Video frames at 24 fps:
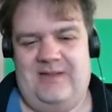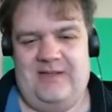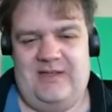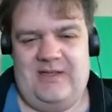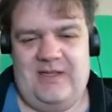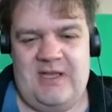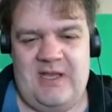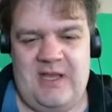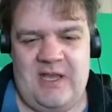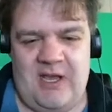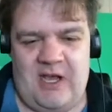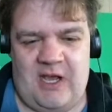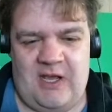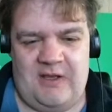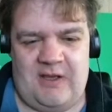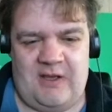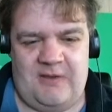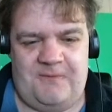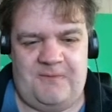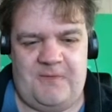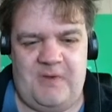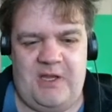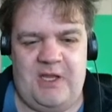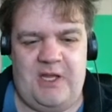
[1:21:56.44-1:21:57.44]
Yeah,
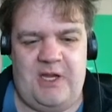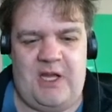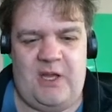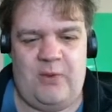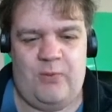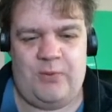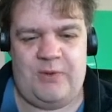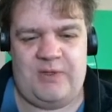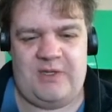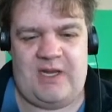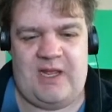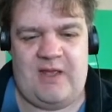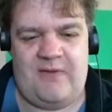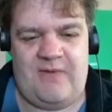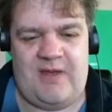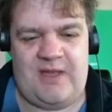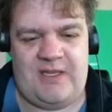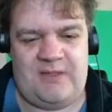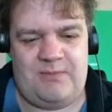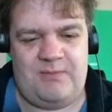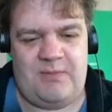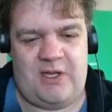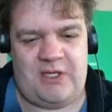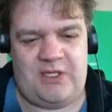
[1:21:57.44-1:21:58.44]
I figured I wouldn't have
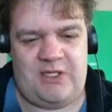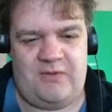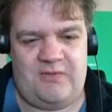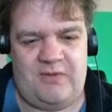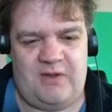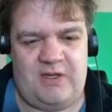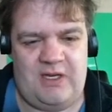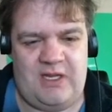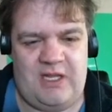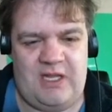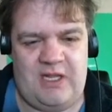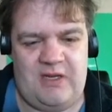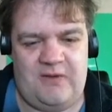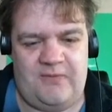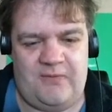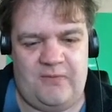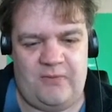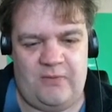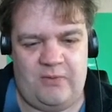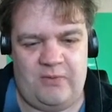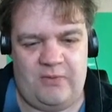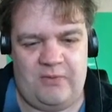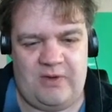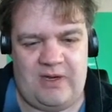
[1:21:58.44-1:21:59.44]
as much of a need
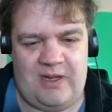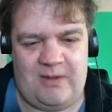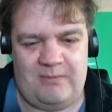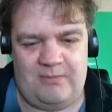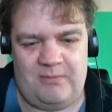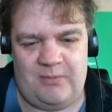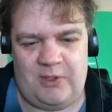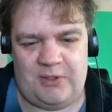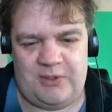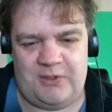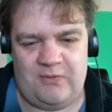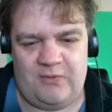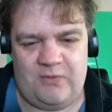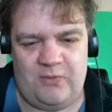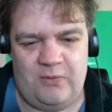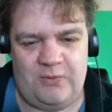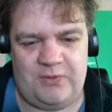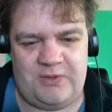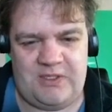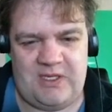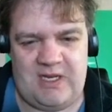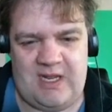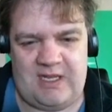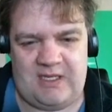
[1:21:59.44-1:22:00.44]
for lots of cool
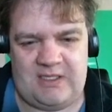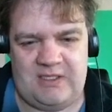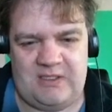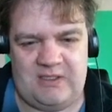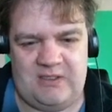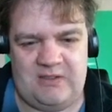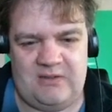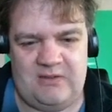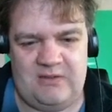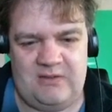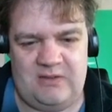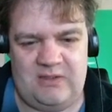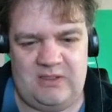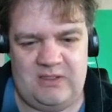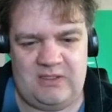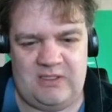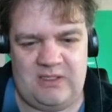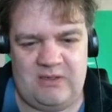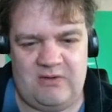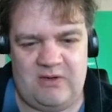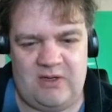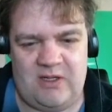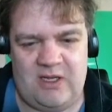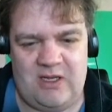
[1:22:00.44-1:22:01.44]
snacks,
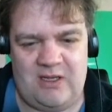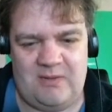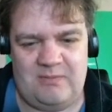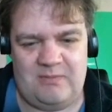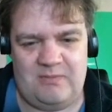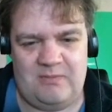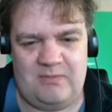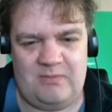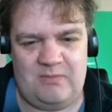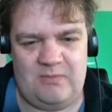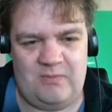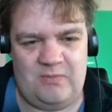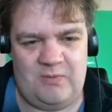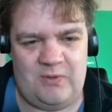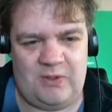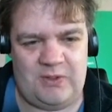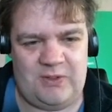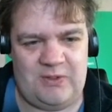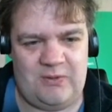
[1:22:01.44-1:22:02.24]
considering I'm not